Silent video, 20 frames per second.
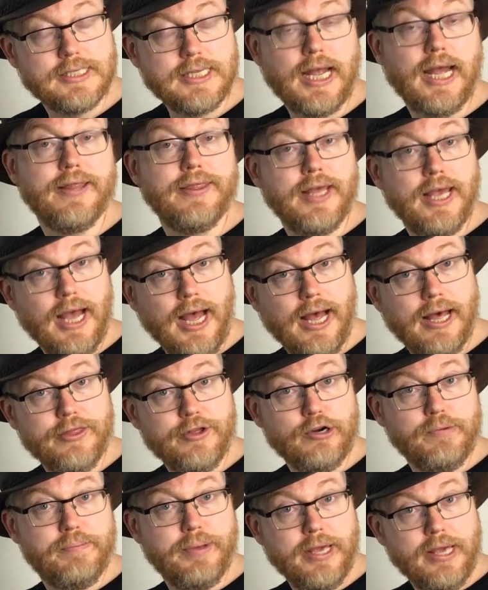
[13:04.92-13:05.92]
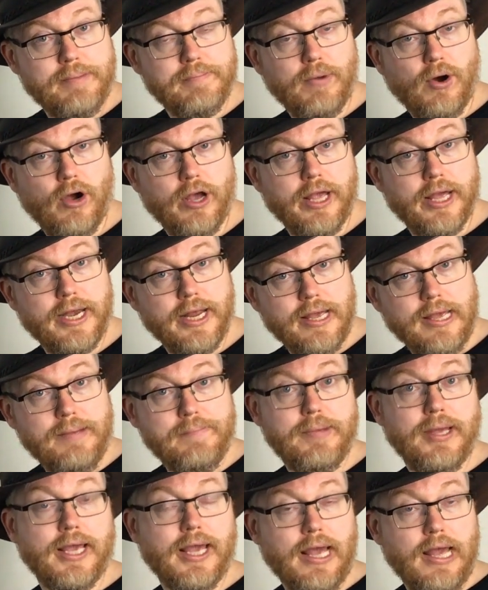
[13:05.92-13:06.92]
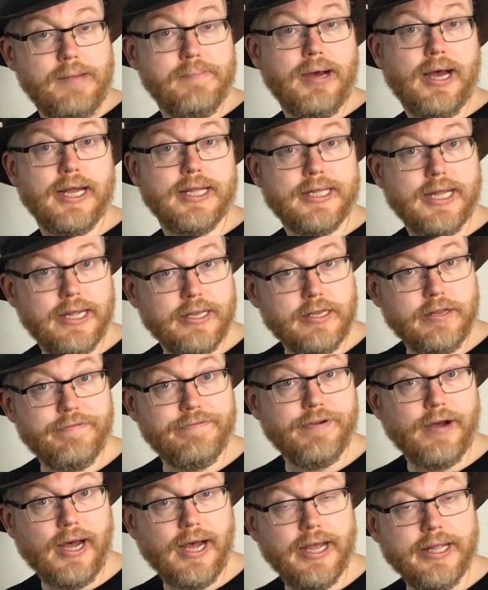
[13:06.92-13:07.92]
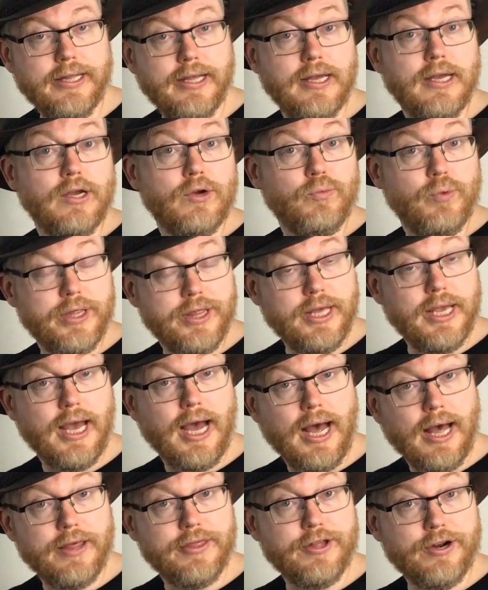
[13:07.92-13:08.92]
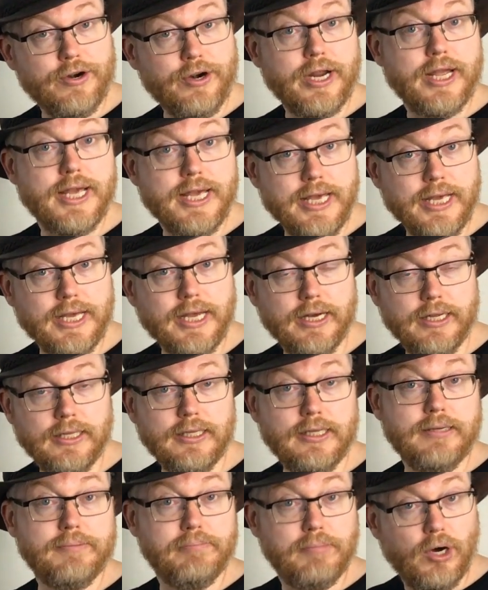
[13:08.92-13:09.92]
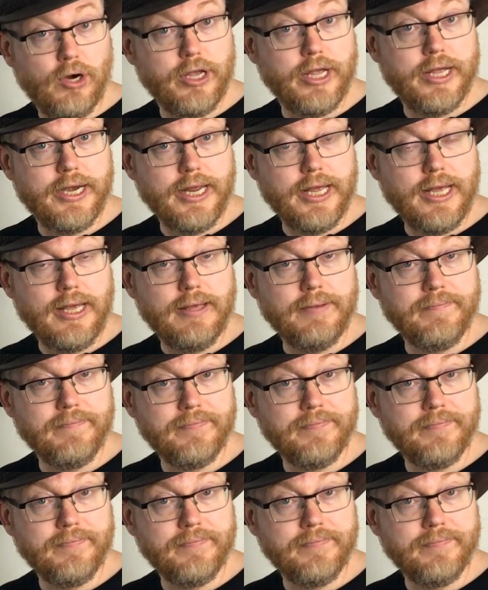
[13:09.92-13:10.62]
and the other bee moiety became identified with the other eagle moiety.